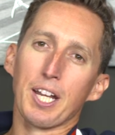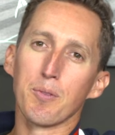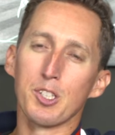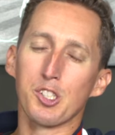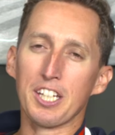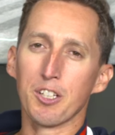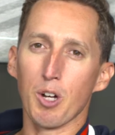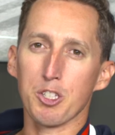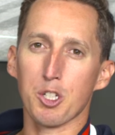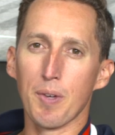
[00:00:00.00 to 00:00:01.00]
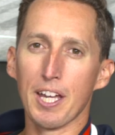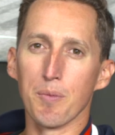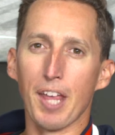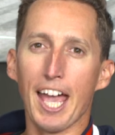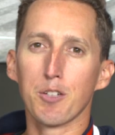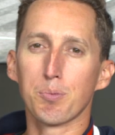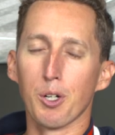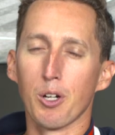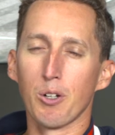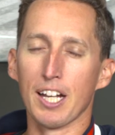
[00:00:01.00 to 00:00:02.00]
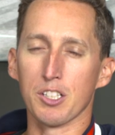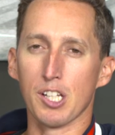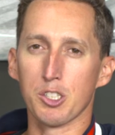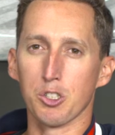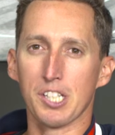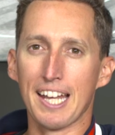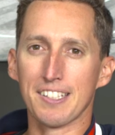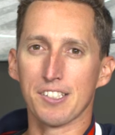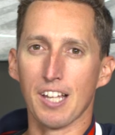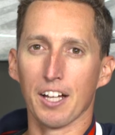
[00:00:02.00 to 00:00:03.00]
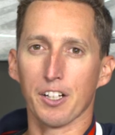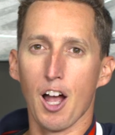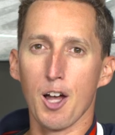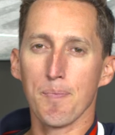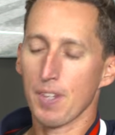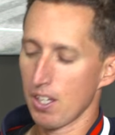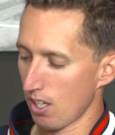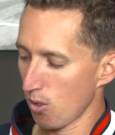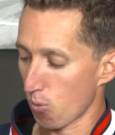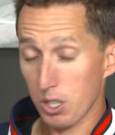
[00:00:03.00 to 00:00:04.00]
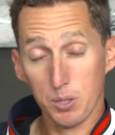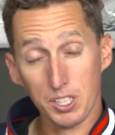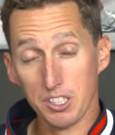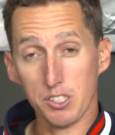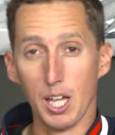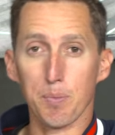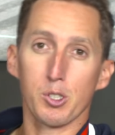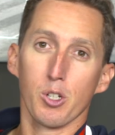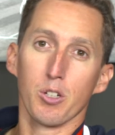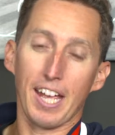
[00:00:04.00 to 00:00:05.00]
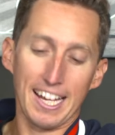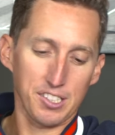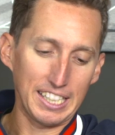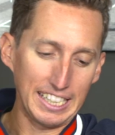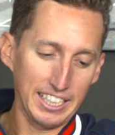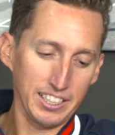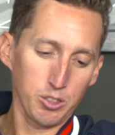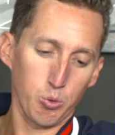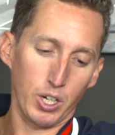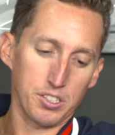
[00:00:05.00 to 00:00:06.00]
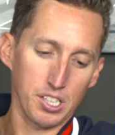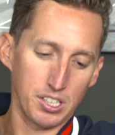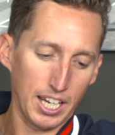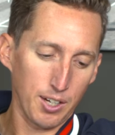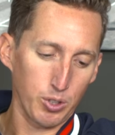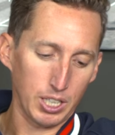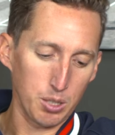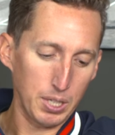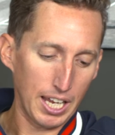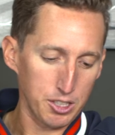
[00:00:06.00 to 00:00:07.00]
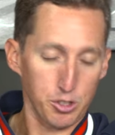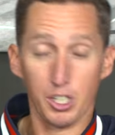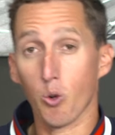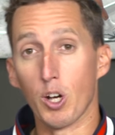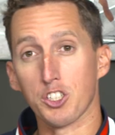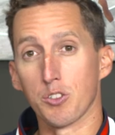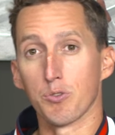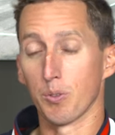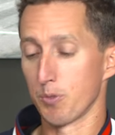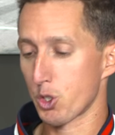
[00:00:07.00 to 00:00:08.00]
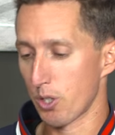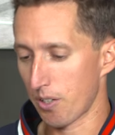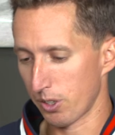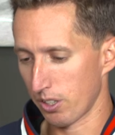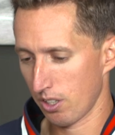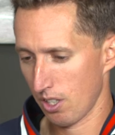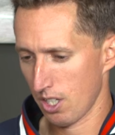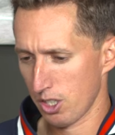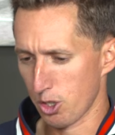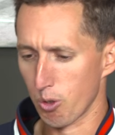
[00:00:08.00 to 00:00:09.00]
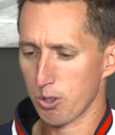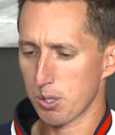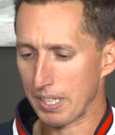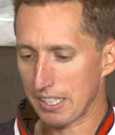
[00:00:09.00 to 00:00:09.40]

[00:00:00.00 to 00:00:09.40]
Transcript: name is Ian Westerman. I'm the head pro at EssentialTennis.com. Welcome to this episode of Ask Ian, where today we're going to be answering a question from Trevor, who wrote to me